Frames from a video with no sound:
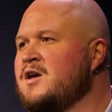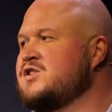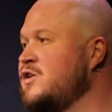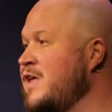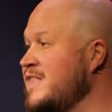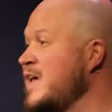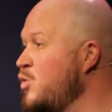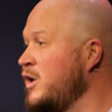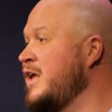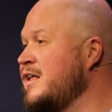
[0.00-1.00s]
so that they
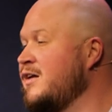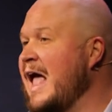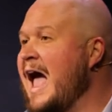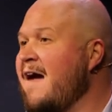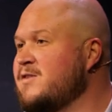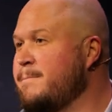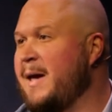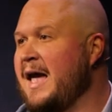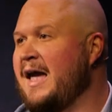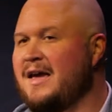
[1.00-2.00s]
wouldn't have to
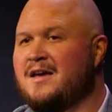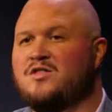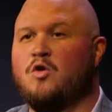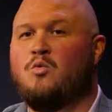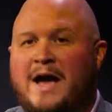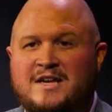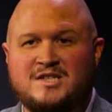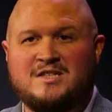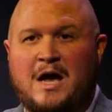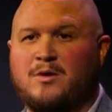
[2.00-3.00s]
pay the
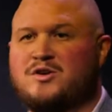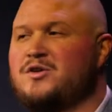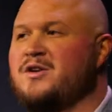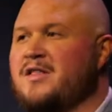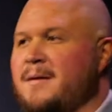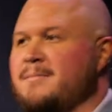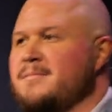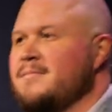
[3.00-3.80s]
wages that were due to them.